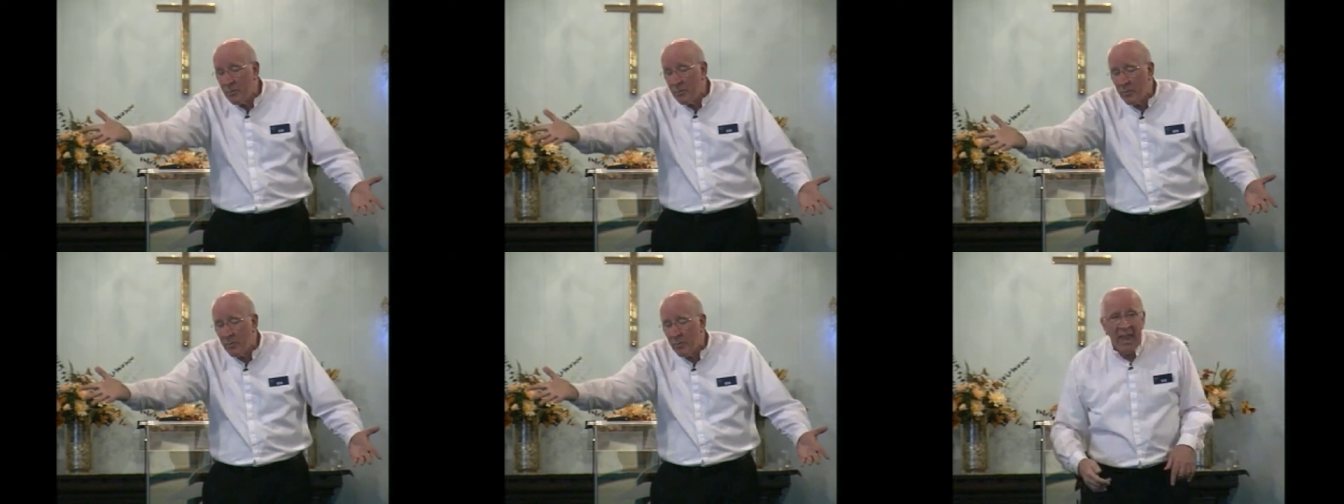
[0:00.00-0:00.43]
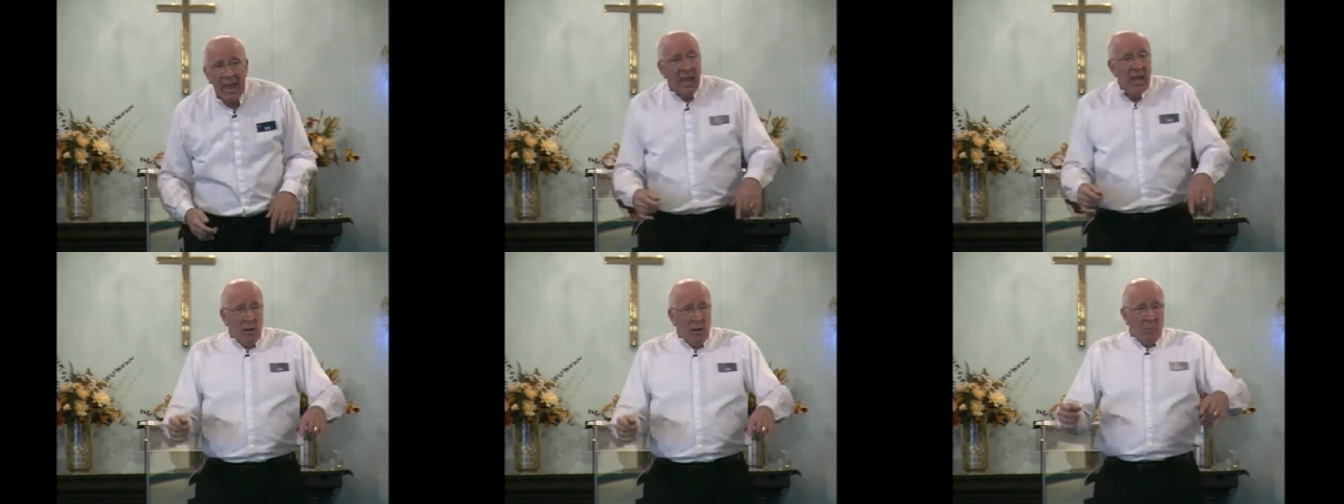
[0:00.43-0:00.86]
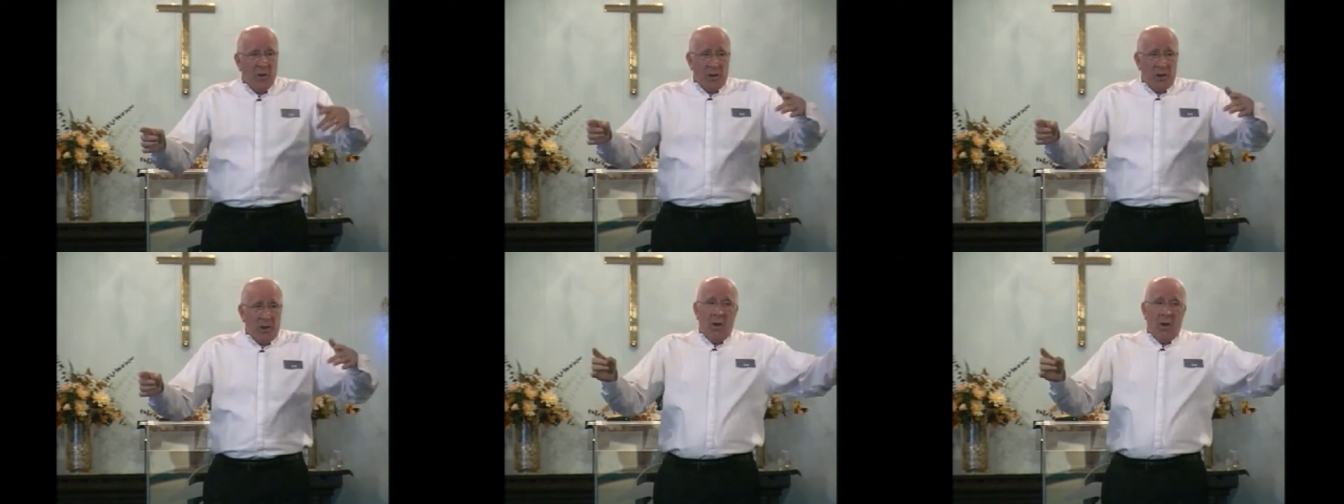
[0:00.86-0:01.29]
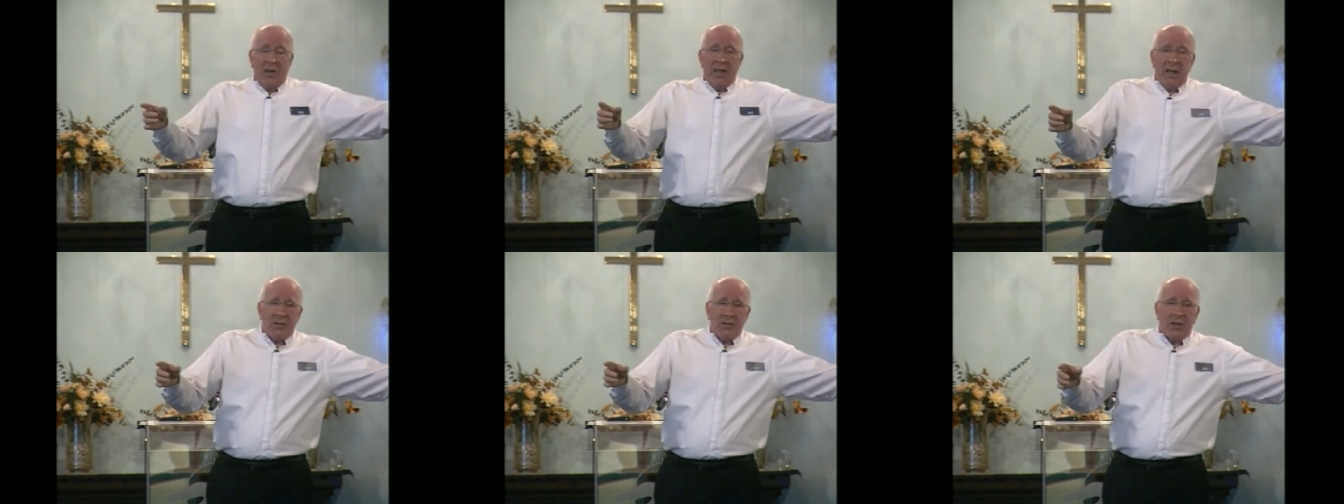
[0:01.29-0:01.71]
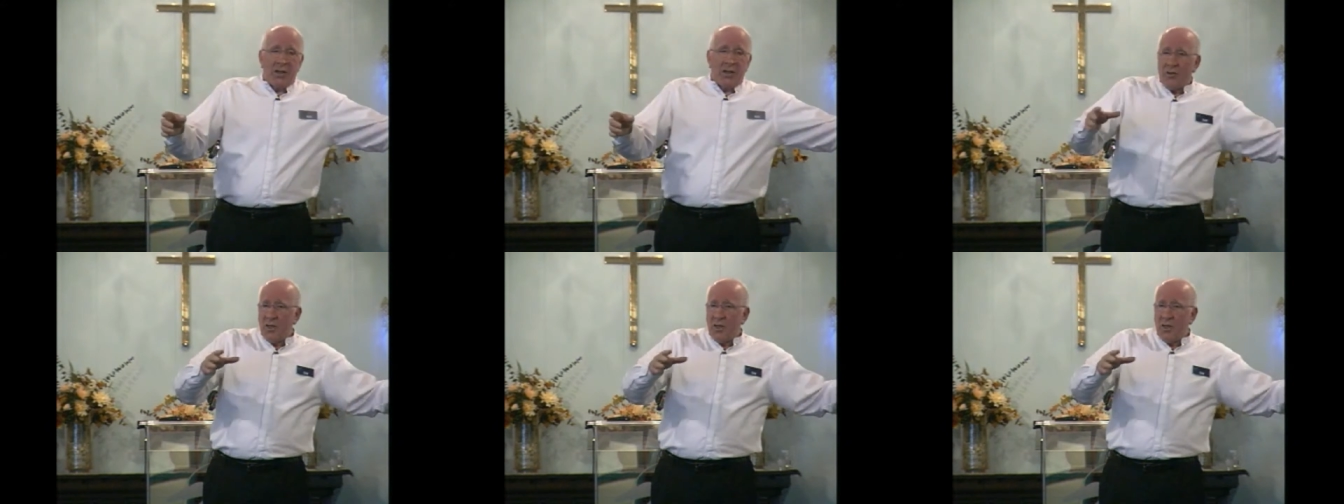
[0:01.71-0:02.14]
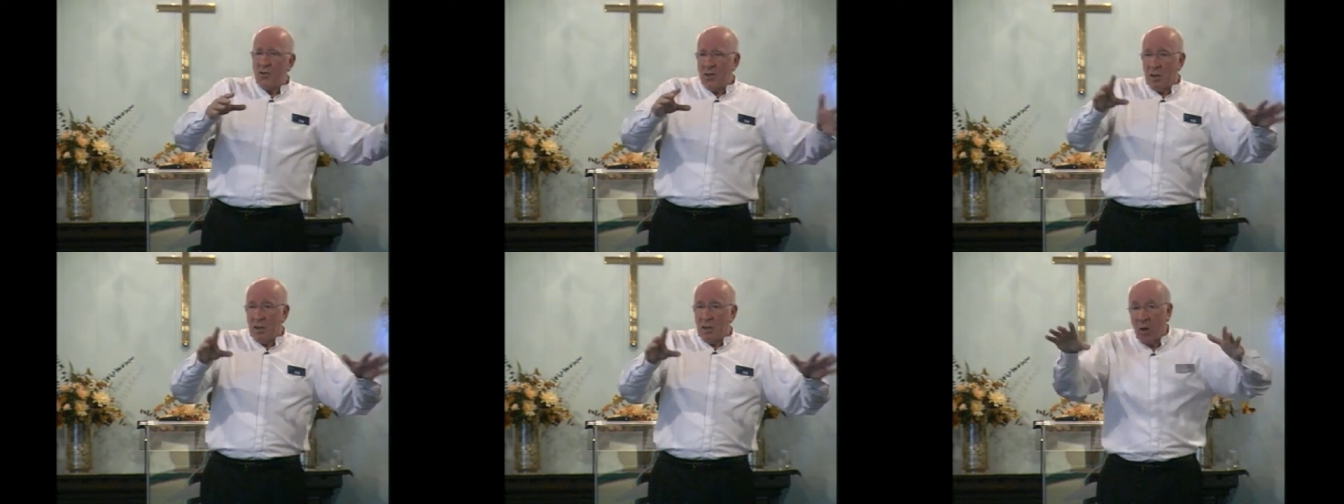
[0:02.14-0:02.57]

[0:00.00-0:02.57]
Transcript: break. But the one thing that's consistent,